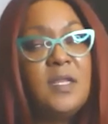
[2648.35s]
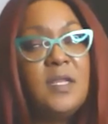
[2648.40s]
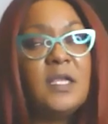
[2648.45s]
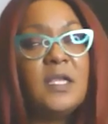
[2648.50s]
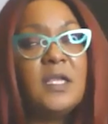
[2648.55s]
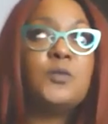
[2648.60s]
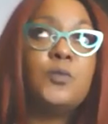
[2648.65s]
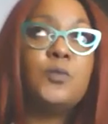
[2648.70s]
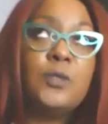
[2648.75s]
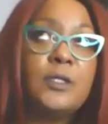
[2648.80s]

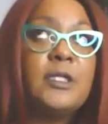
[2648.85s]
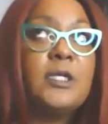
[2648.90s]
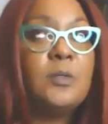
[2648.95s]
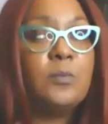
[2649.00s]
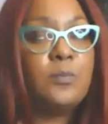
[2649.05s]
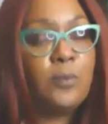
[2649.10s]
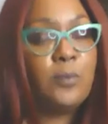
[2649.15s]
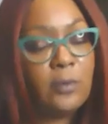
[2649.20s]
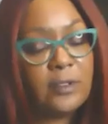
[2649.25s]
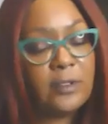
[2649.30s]
It's really
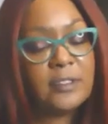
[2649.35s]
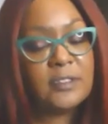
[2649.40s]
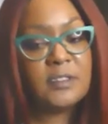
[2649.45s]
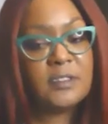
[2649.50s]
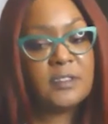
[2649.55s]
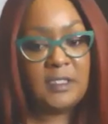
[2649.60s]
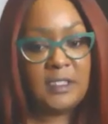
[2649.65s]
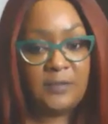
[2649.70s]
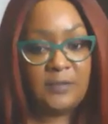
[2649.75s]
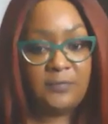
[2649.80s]
important
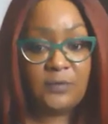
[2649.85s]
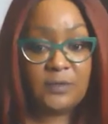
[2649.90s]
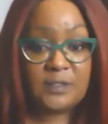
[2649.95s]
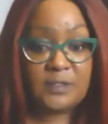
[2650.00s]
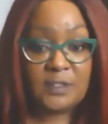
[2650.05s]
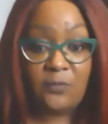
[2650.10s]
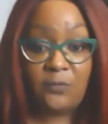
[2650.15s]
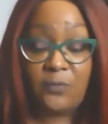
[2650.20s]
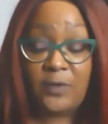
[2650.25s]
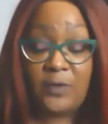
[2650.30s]
to give
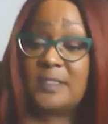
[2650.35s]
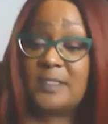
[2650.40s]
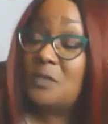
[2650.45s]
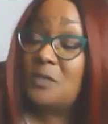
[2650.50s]
yourself grace.